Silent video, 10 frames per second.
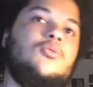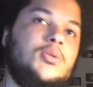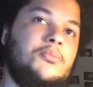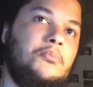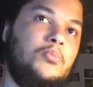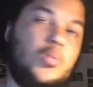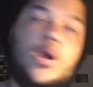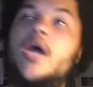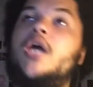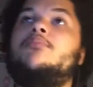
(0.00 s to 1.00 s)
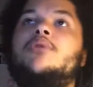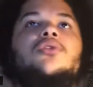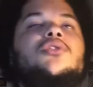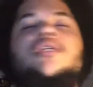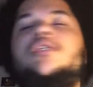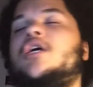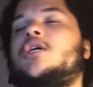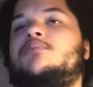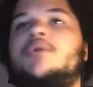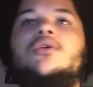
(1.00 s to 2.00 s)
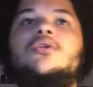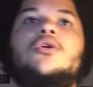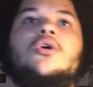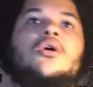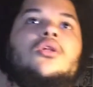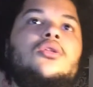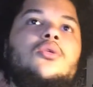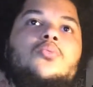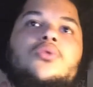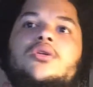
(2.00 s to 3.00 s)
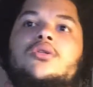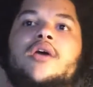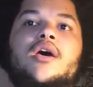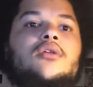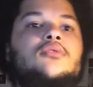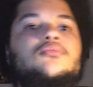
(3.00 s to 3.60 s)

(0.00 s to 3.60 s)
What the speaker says: it was way better, 10 times better than what that,